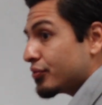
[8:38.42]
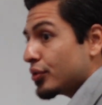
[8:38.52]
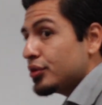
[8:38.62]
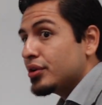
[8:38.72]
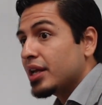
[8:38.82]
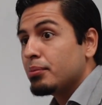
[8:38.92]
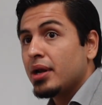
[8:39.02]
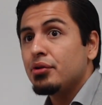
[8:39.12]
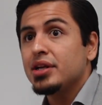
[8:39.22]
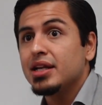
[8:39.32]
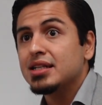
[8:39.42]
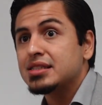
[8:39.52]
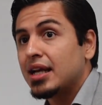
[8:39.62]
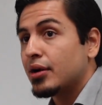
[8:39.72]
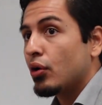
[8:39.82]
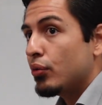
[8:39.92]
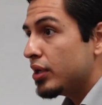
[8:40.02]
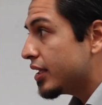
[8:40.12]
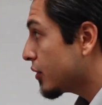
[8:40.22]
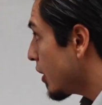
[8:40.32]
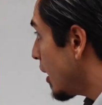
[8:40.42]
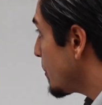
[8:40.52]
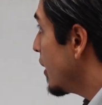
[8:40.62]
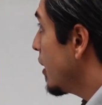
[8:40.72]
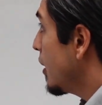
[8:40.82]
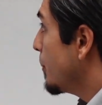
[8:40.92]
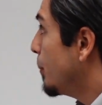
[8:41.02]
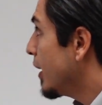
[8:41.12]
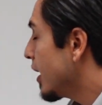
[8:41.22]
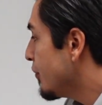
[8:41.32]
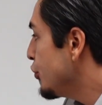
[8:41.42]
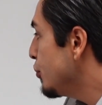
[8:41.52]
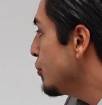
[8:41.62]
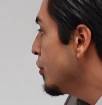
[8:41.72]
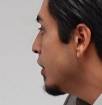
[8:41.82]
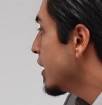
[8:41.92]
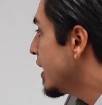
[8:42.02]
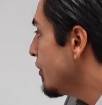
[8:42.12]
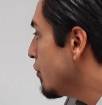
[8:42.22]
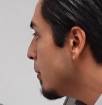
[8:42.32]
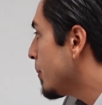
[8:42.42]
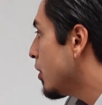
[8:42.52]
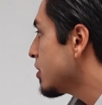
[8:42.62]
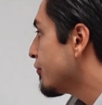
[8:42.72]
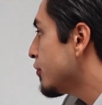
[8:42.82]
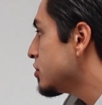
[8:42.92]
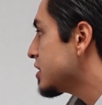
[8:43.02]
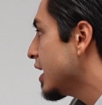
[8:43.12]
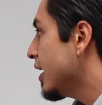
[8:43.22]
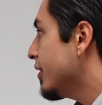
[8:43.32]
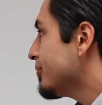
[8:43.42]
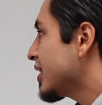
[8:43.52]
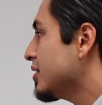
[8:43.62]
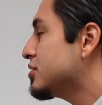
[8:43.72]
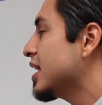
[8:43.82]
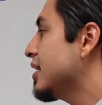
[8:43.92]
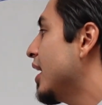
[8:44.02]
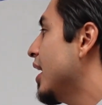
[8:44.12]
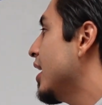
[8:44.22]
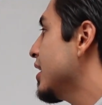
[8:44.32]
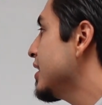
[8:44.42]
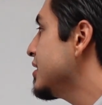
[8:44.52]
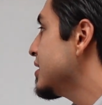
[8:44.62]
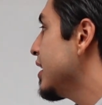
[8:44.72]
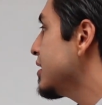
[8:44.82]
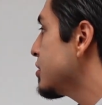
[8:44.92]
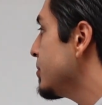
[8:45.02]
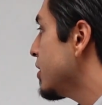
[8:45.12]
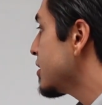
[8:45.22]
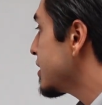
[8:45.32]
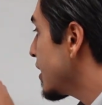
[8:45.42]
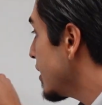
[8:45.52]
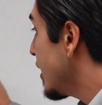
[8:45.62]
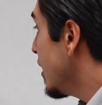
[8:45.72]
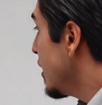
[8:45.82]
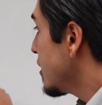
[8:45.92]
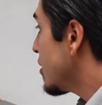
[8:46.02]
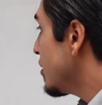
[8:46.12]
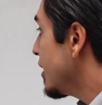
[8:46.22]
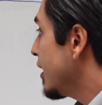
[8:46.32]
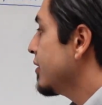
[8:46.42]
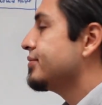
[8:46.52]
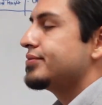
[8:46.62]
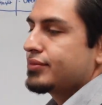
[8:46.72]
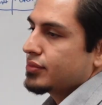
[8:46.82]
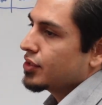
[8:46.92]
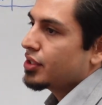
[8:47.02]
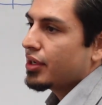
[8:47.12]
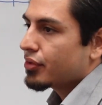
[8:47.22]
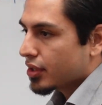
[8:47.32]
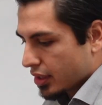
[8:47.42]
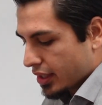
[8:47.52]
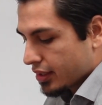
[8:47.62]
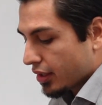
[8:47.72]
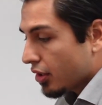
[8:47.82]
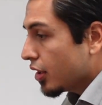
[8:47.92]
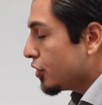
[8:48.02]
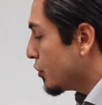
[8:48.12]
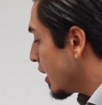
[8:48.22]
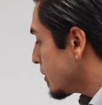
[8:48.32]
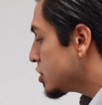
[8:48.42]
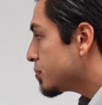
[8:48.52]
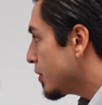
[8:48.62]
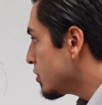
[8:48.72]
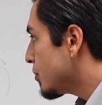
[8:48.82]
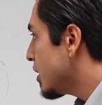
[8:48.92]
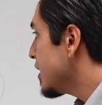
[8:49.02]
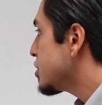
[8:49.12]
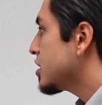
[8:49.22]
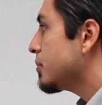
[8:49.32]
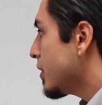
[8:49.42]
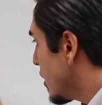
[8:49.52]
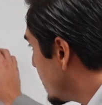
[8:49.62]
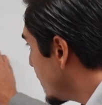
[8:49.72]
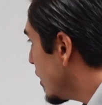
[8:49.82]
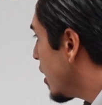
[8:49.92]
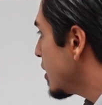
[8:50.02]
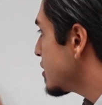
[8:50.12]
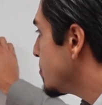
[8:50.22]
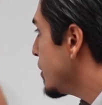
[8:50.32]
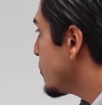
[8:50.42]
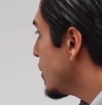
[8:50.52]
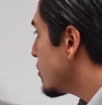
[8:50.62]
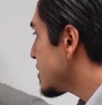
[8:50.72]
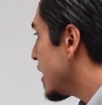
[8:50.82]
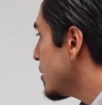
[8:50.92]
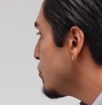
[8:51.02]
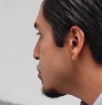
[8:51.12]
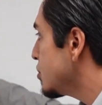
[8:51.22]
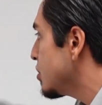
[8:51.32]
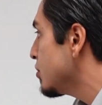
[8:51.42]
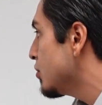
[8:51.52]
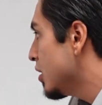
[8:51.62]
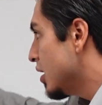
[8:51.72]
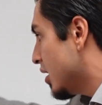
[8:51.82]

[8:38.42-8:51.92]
for you to get married, and it's like, holy crap. But if you give up on the first date and you say, nah, he's not into me on the second date, third date, you're never gonna get there. You gotta just build a relationship, be honest, be real, tell them what you do.